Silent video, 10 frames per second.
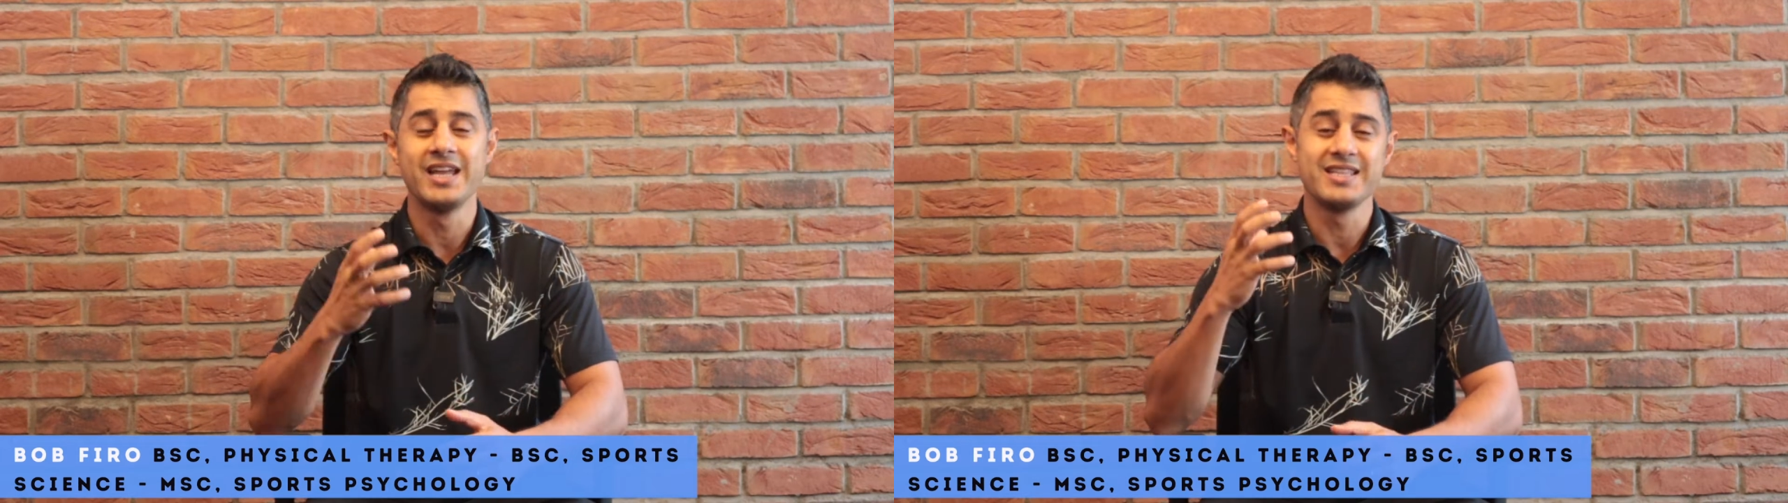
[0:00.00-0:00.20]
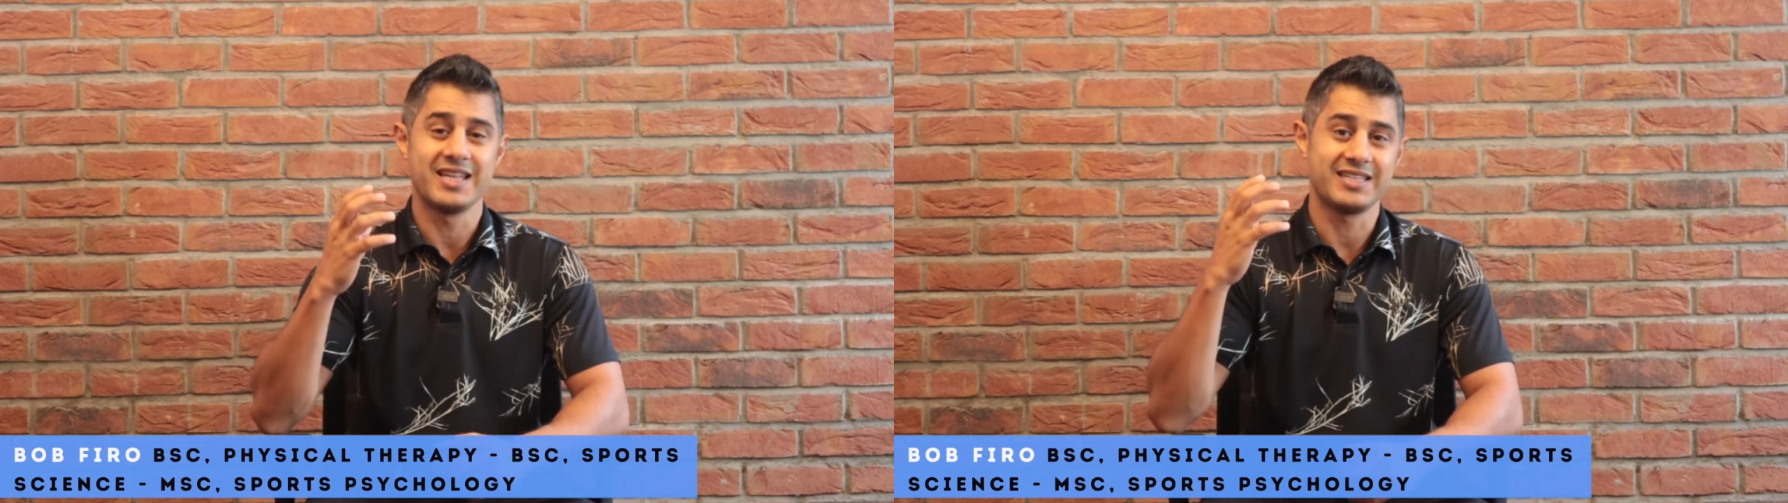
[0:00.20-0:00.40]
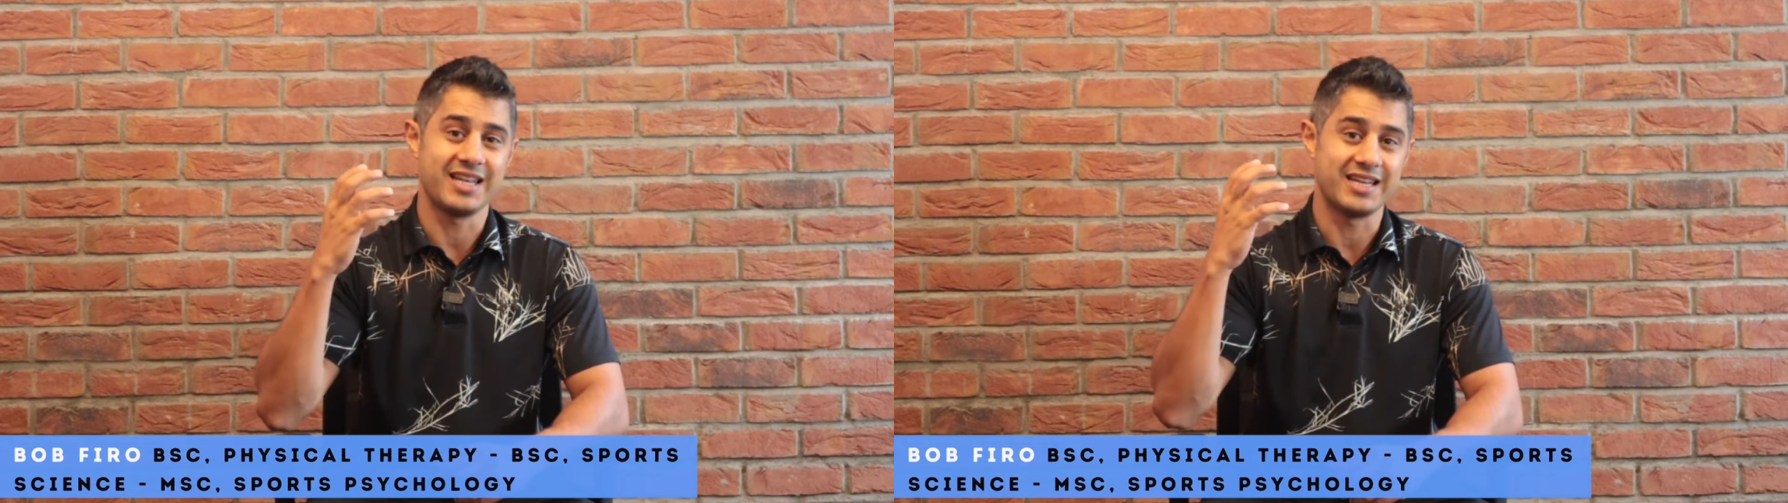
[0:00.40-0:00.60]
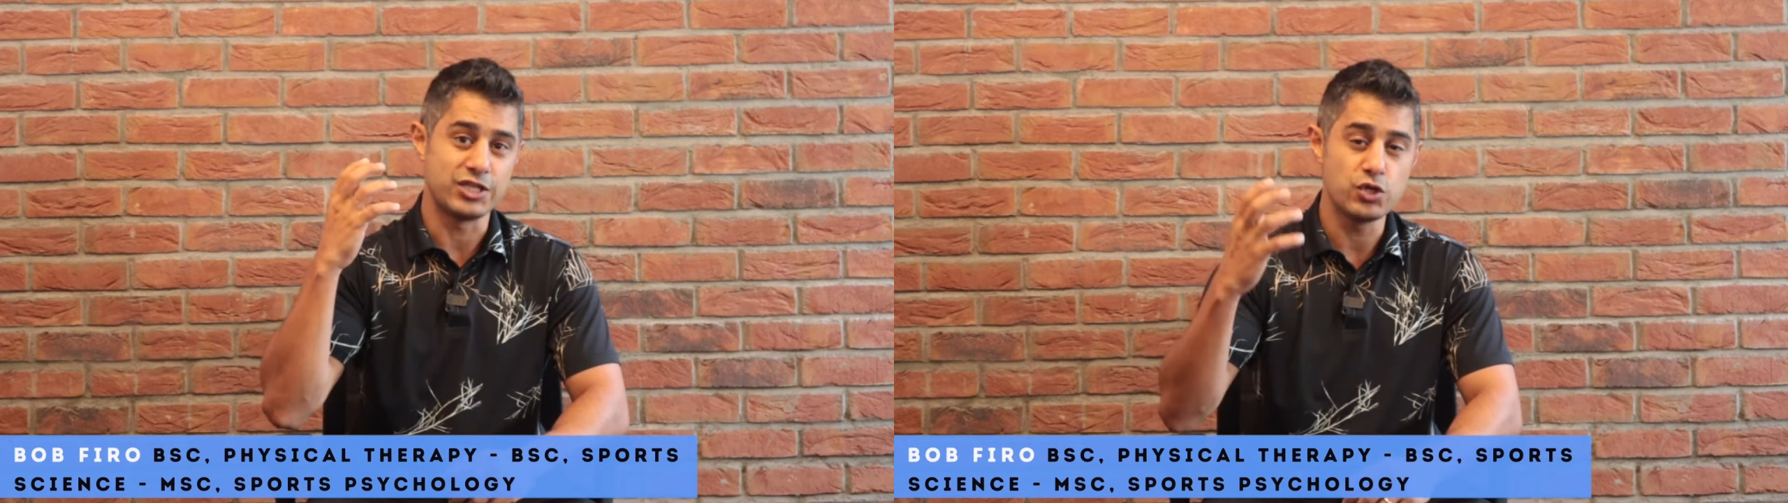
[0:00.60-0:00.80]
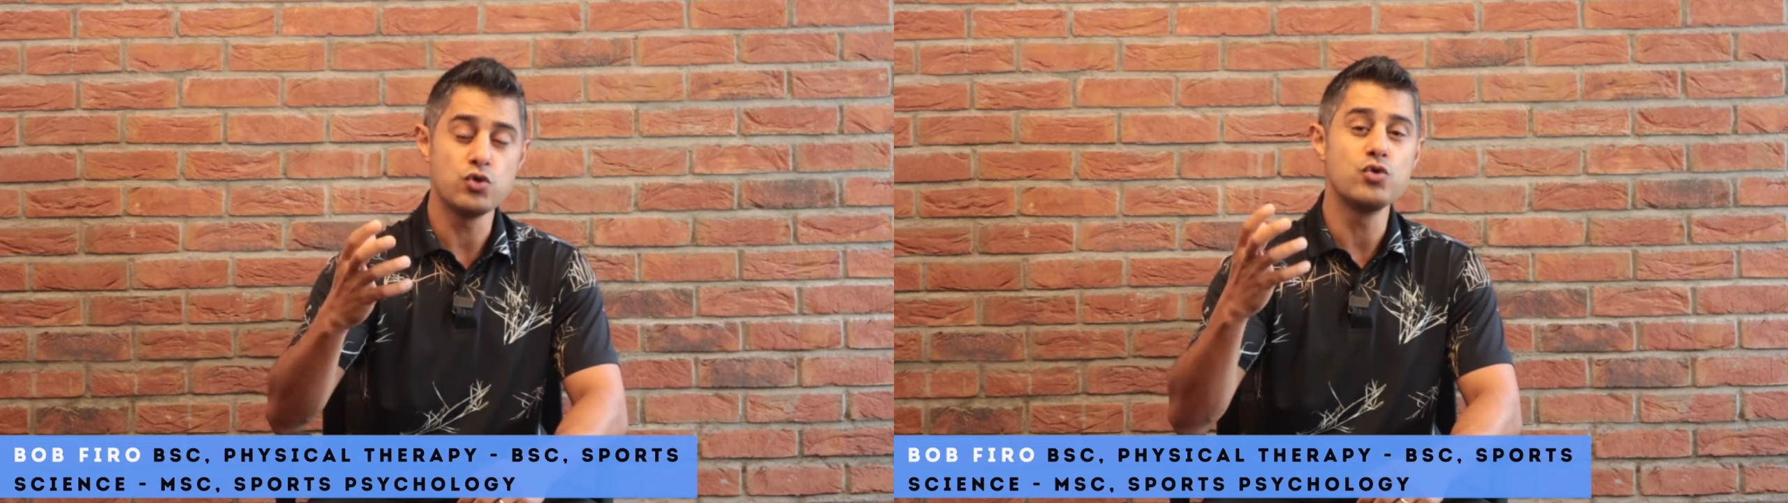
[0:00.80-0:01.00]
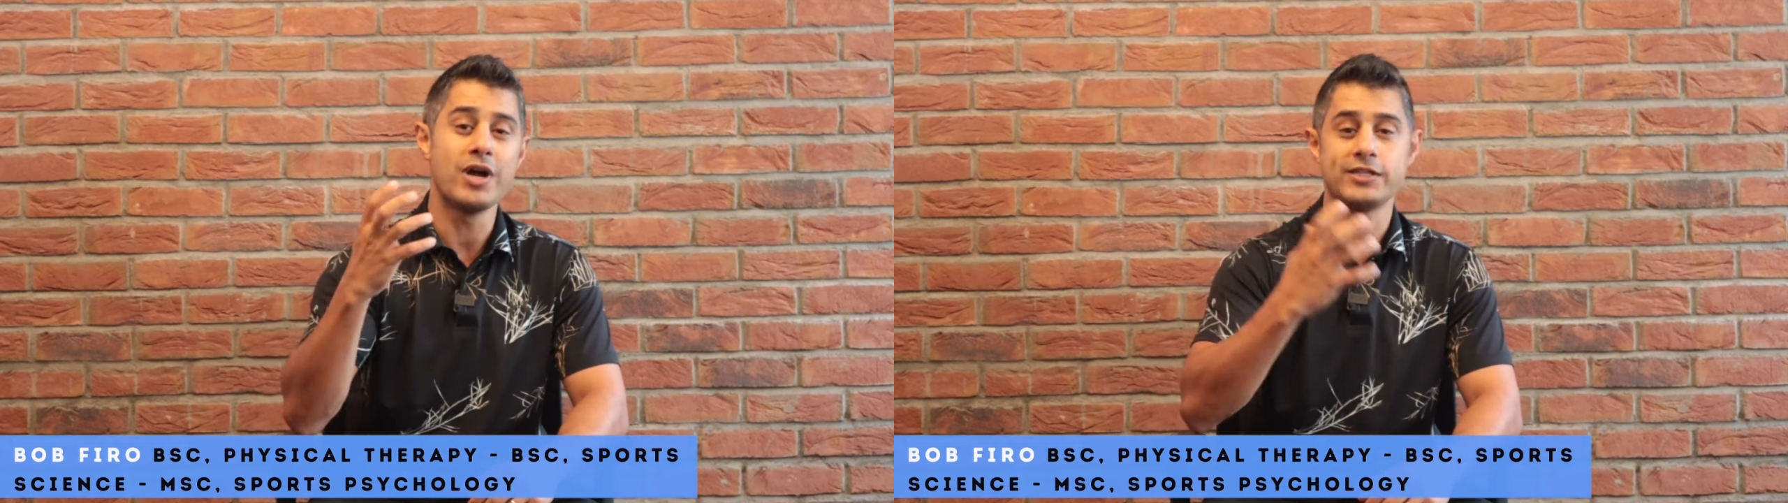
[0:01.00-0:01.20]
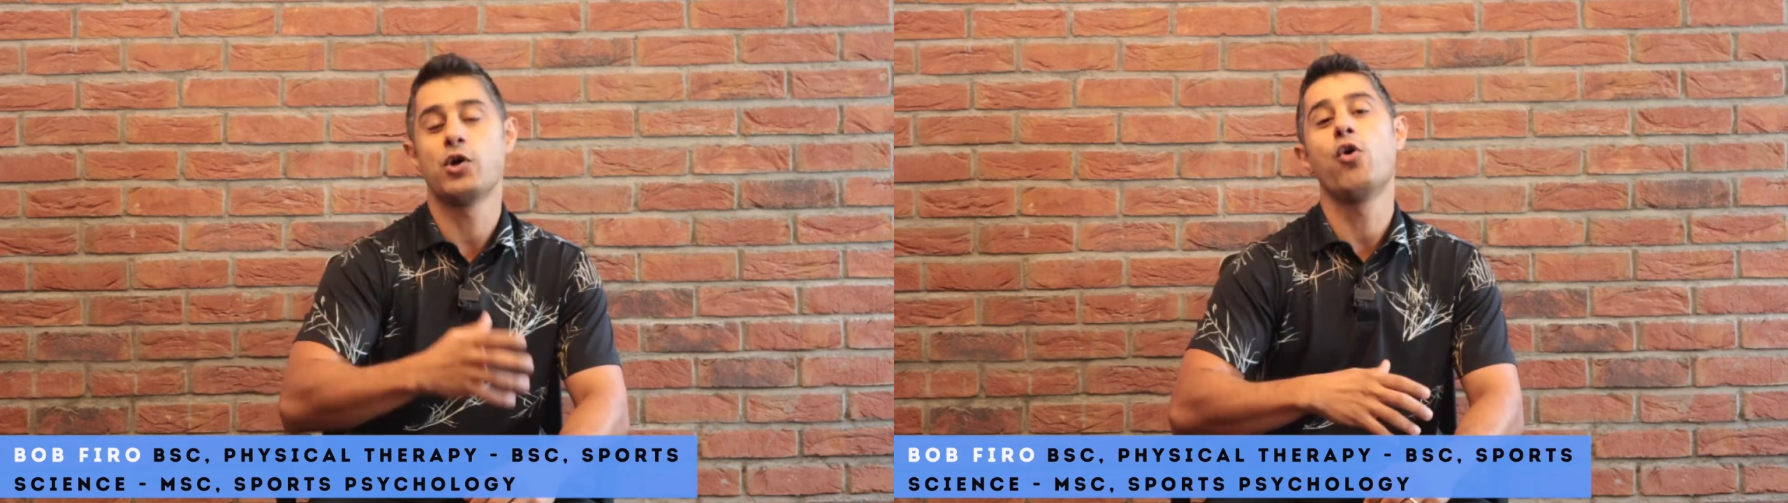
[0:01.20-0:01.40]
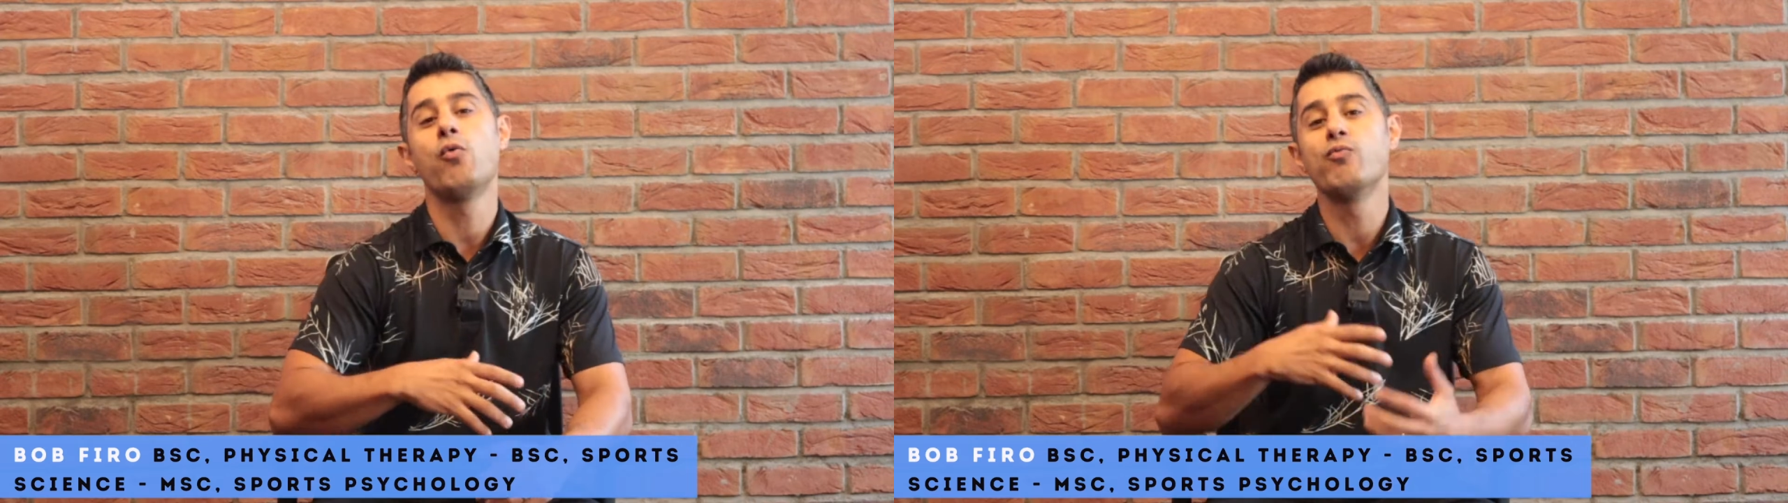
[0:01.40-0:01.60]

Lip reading: that can do at home